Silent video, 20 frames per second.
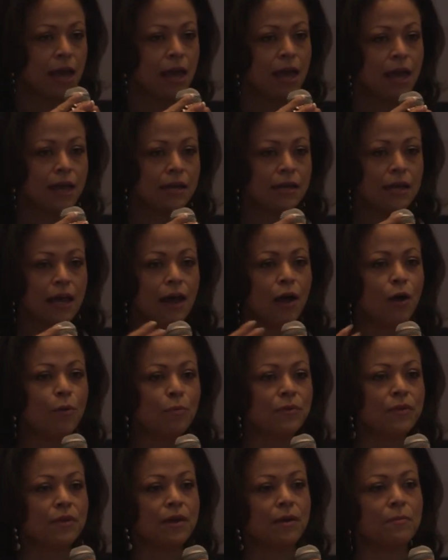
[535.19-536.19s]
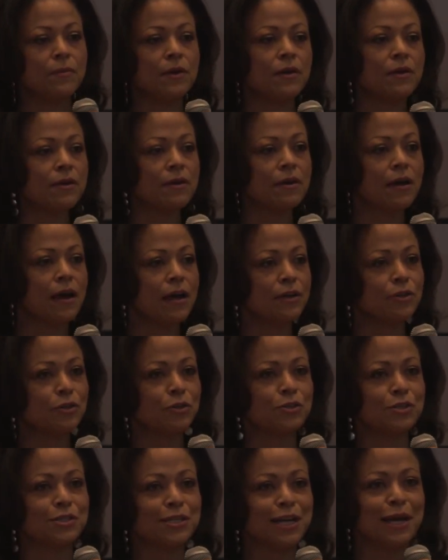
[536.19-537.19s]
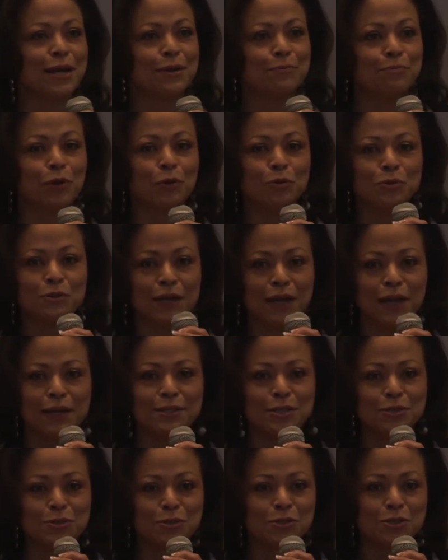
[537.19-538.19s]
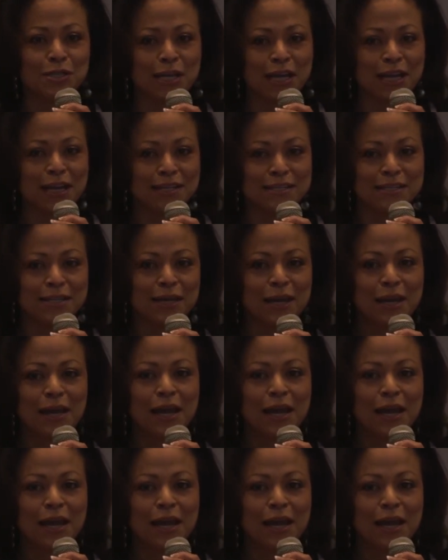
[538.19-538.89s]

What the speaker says: And help them understand, both sides understand